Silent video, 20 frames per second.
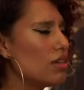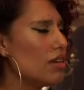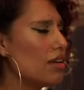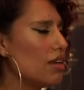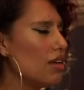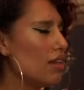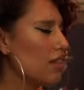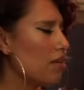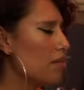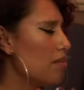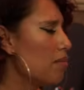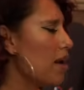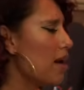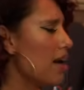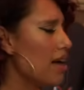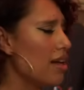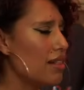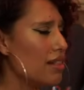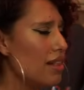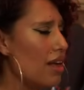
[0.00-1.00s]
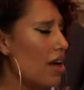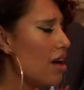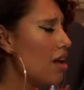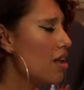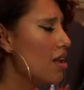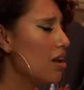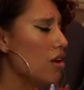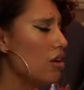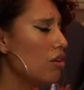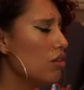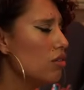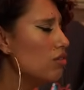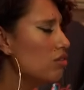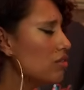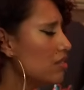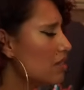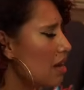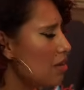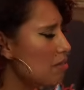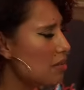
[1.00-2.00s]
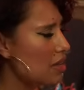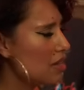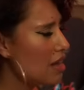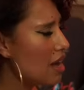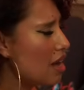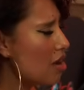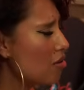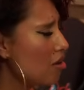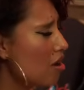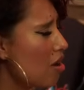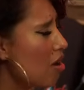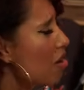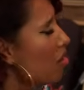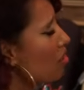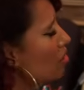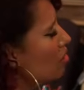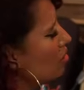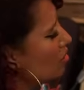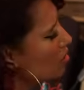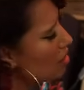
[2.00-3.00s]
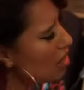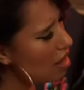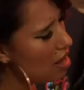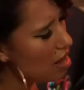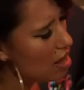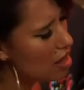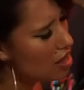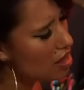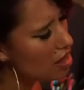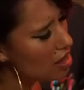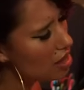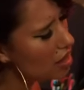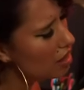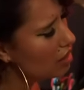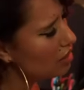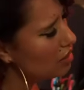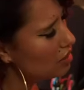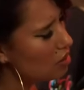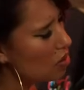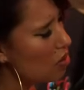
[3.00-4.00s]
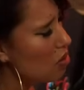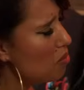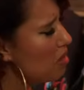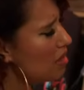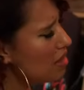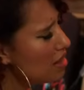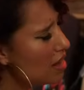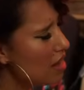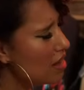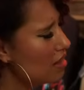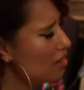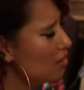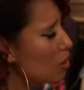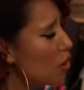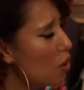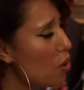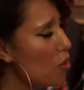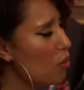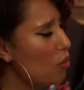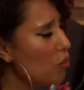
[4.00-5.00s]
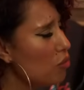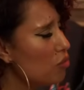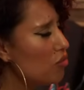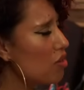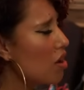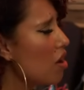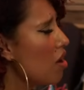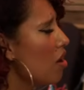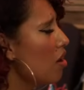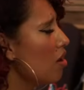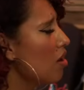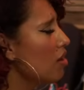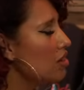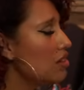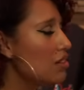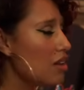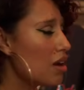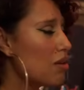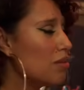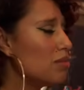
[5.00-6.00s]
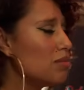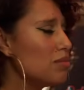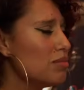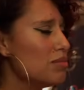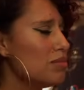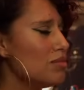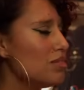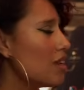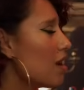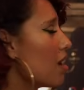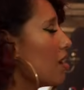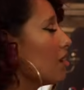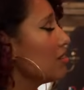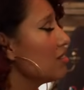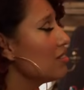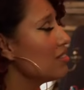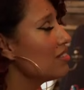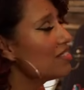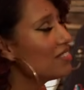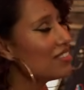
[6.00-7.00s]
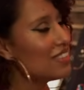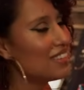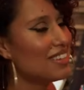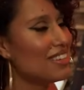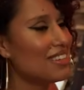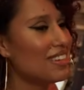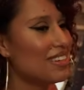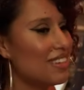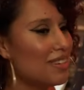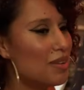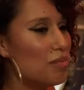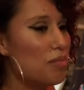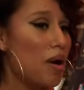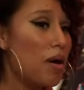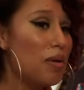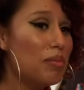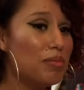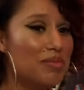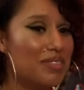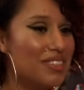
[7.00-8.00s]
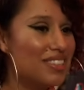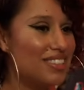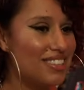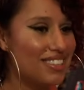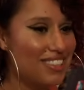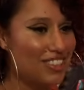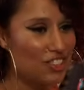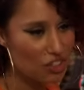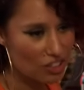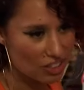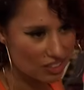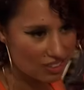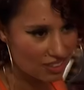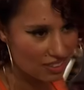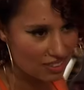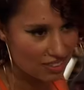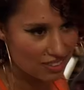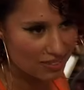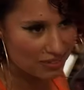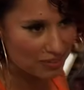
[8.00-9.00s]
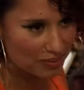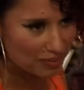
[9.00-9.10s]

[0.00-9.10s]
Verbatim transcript: The man that I love sat me down last night and he told me that it's over. Dumb, done, bum decision.